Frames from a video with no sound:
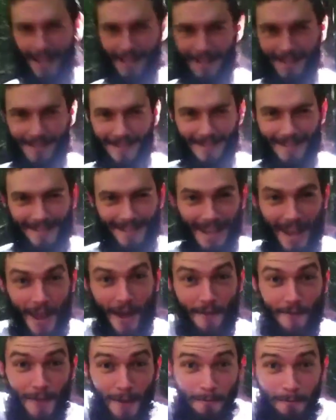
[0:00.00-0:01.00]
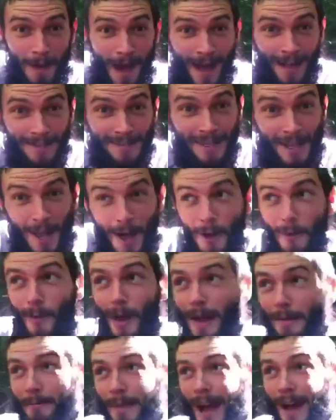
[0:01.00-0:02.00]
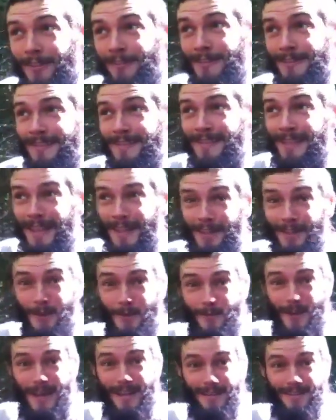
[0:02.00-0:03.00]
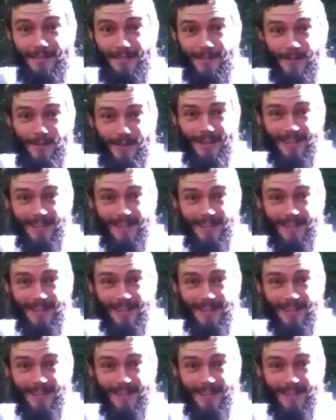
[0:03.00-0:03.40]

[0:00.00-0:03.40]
I thought we left it behind. Vermont, White Mountains, the rest to